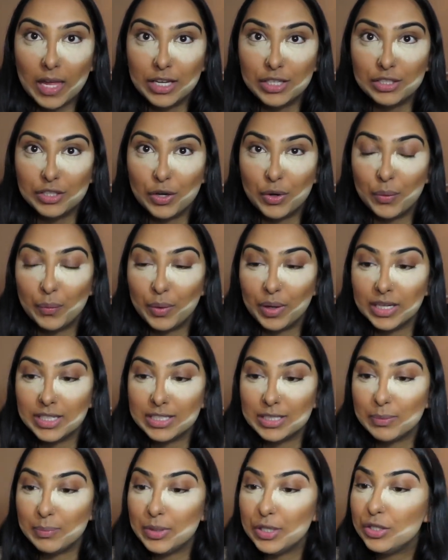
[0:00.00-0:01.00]
I don't want
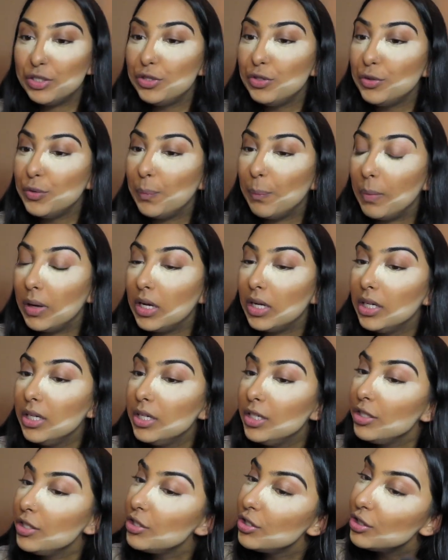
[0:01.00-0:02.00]
it to be too
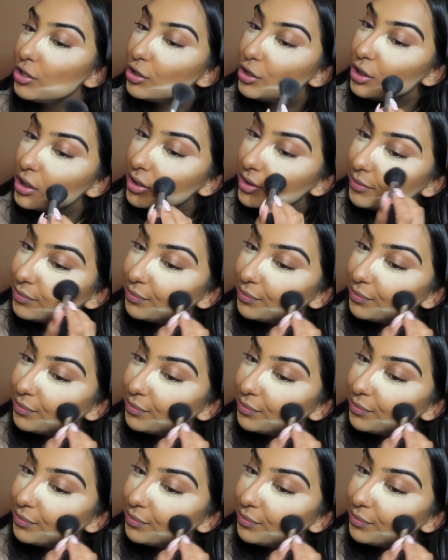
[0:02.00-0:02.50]
much.